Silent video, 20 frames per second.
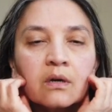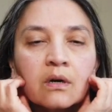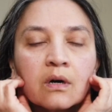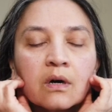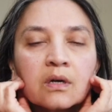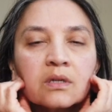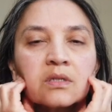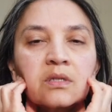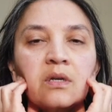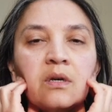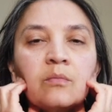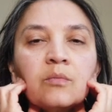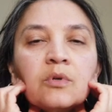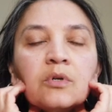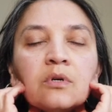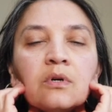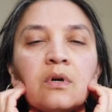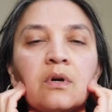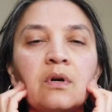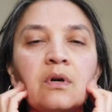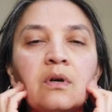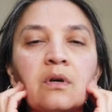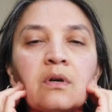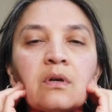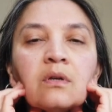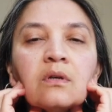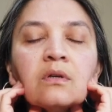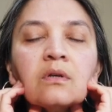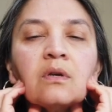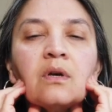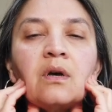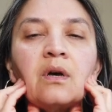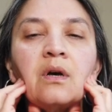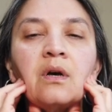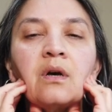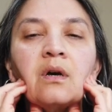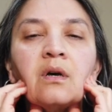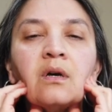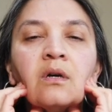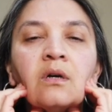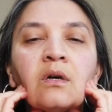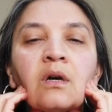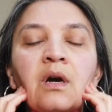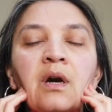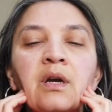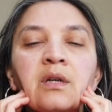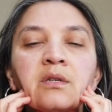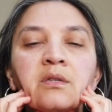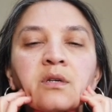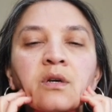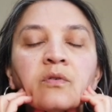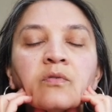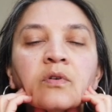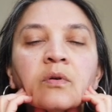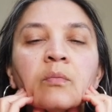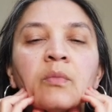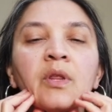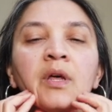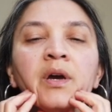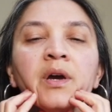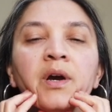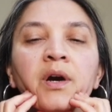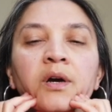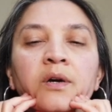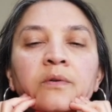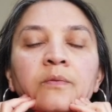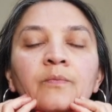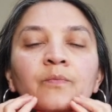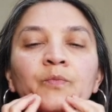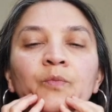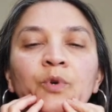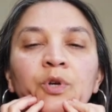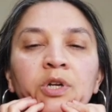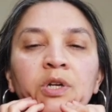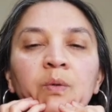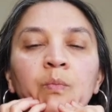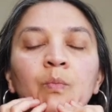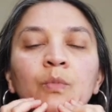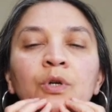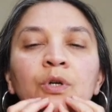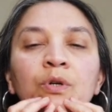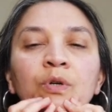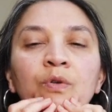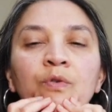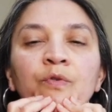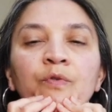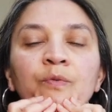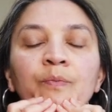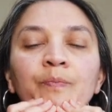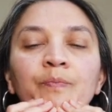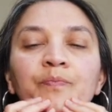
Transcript: Awesome. All right, so from there, we're going to move